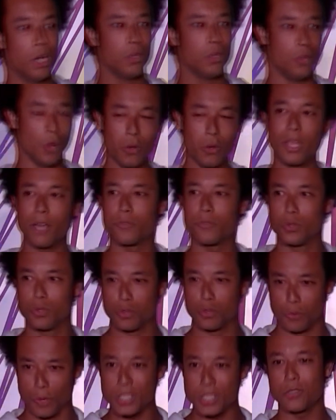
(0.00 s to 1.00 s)
don't have to
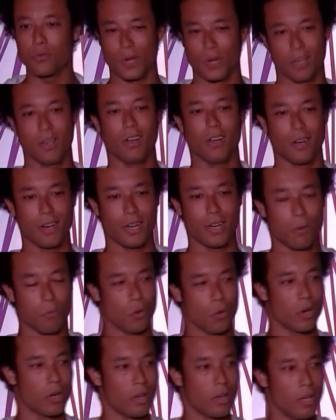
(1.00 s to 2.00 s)
trust one another
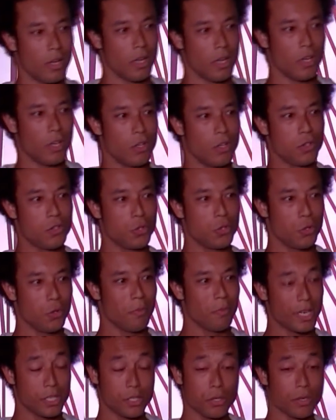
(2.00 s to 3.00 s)
anymore to
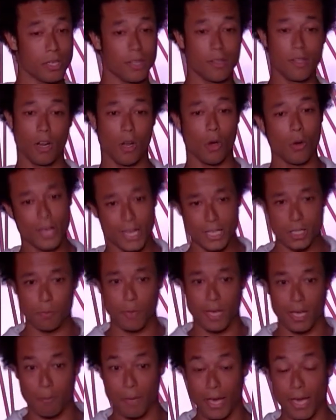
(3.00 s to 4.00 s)
make sure that the loan gets
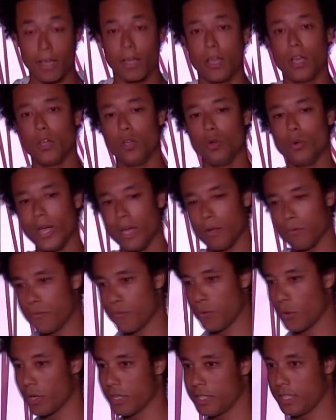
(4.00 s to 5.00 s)
paid back. You
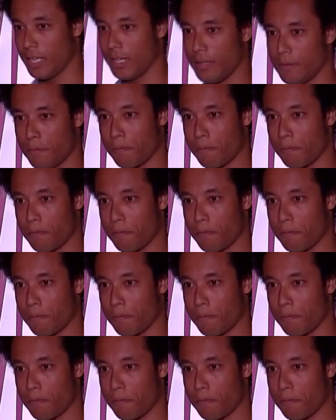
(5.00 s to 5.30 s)
enforce it.